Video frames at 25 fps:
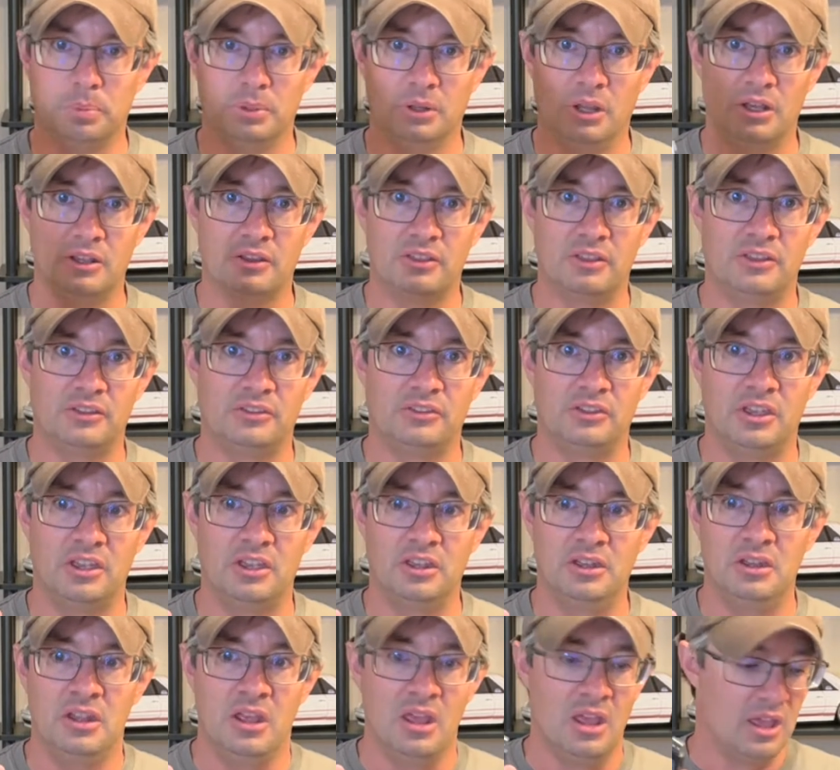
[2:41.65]
to plug this
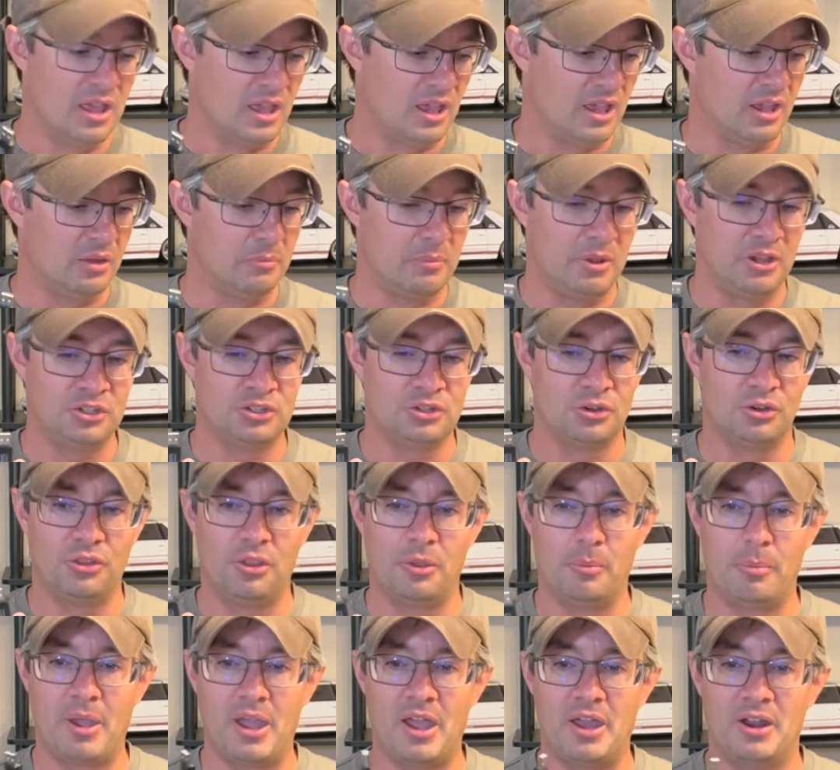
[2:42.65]
in and make sure
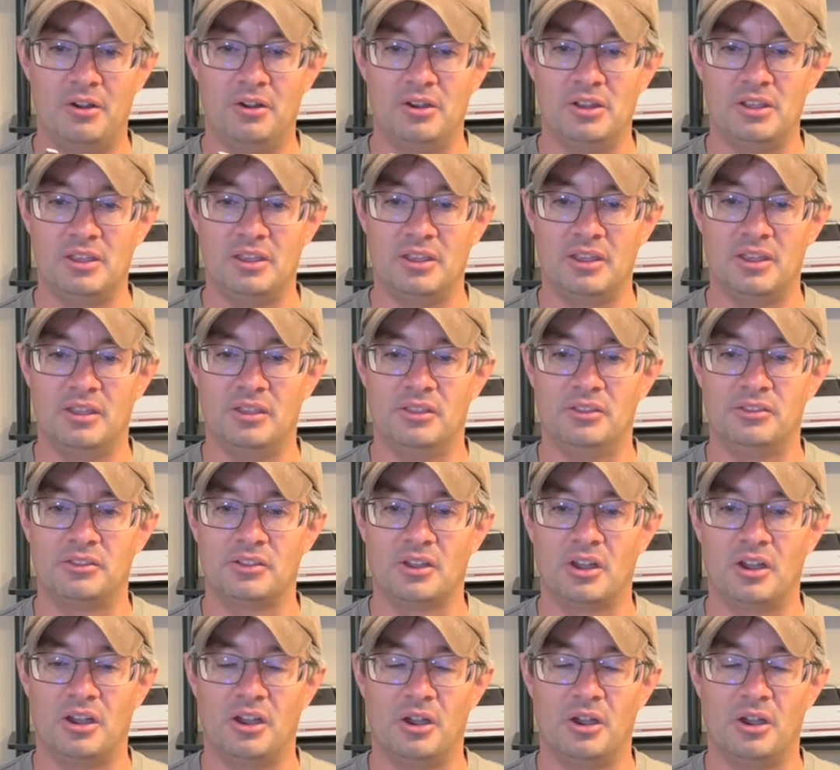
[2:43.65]
the battery is